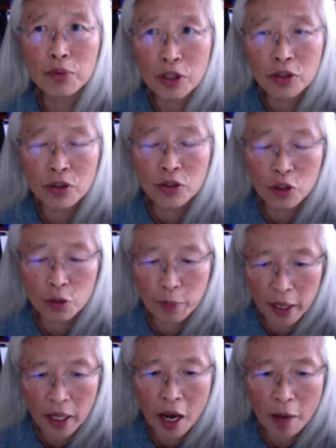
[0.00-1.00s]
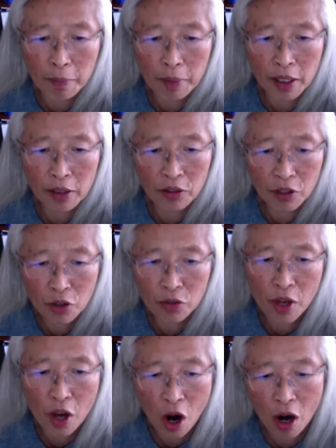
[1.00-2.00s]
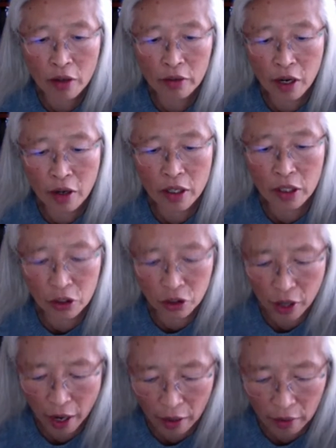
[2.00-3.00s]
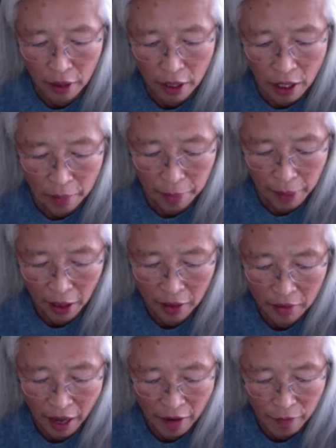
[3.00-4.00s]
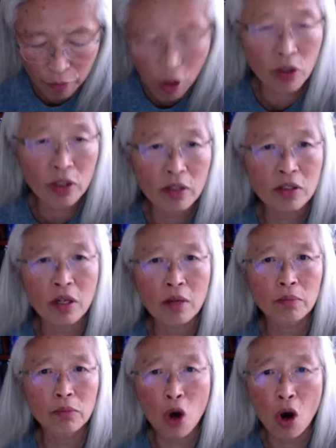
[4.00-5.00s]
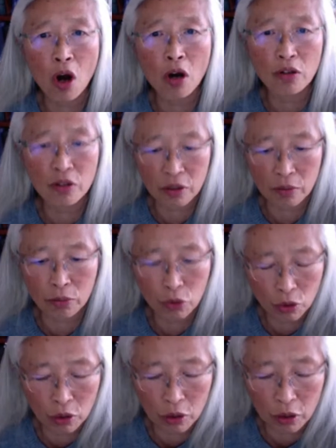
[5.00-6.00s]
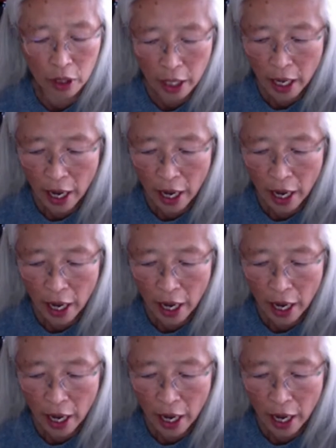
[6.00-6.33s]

prisoners pick up is here they are, they're in jail because they have broken some law or some rule.